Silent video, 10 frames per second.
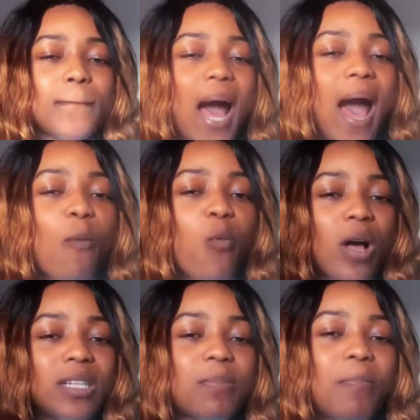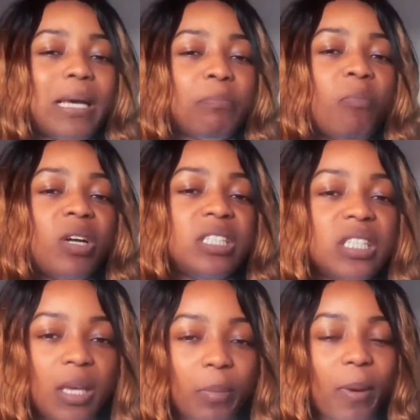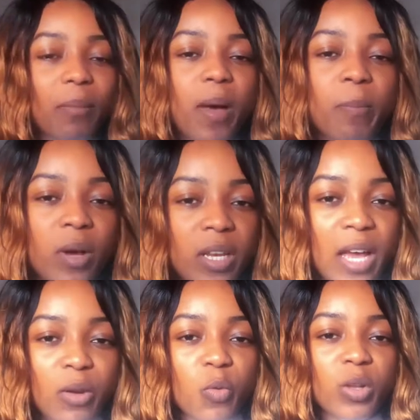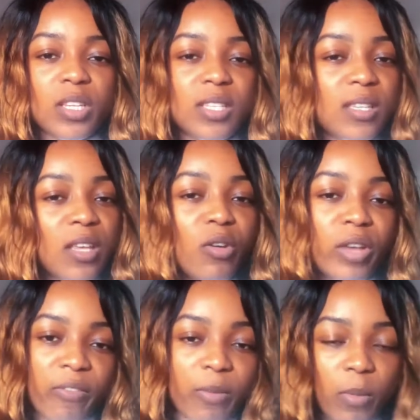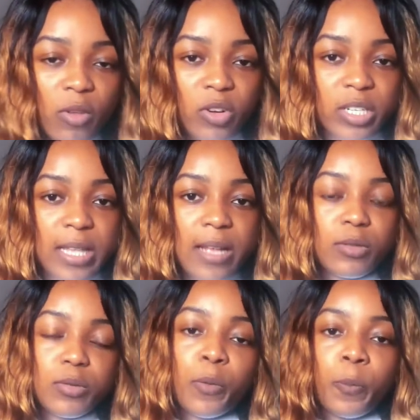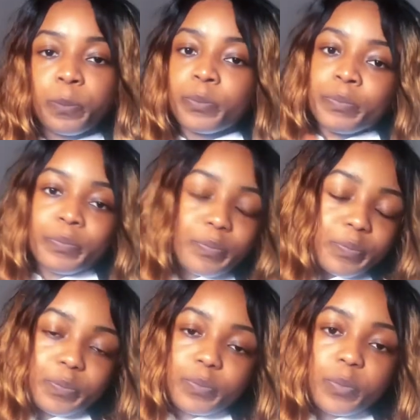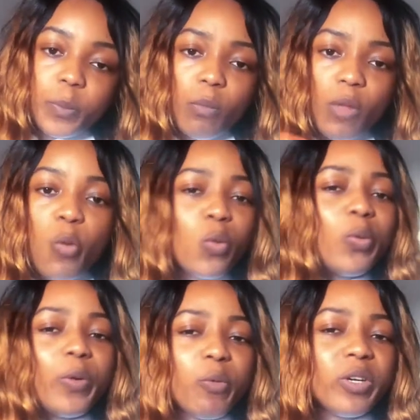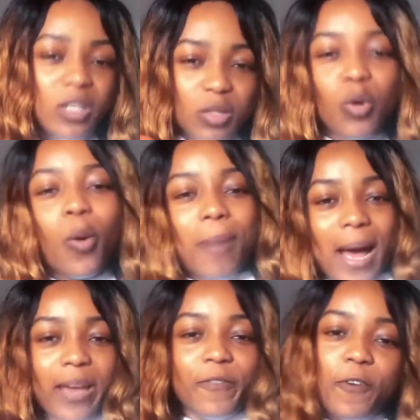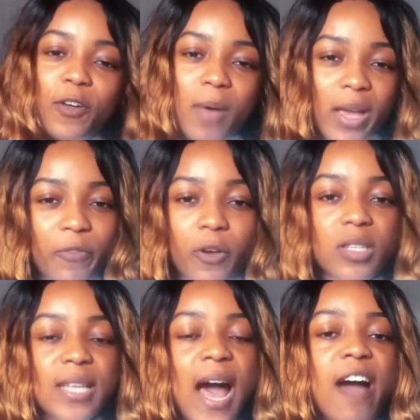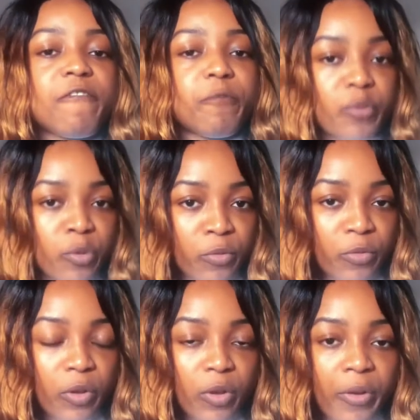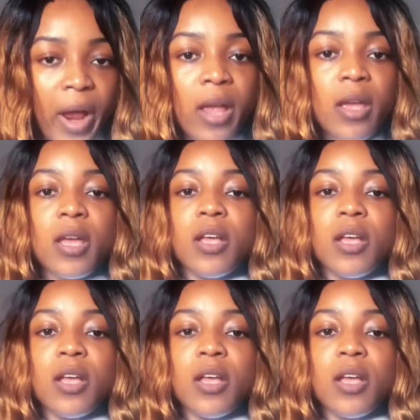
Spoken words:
I want my money, give me back my money, I don't want this thing you're giving me, you understand? So we won't need to go back and forth because I have proof, right?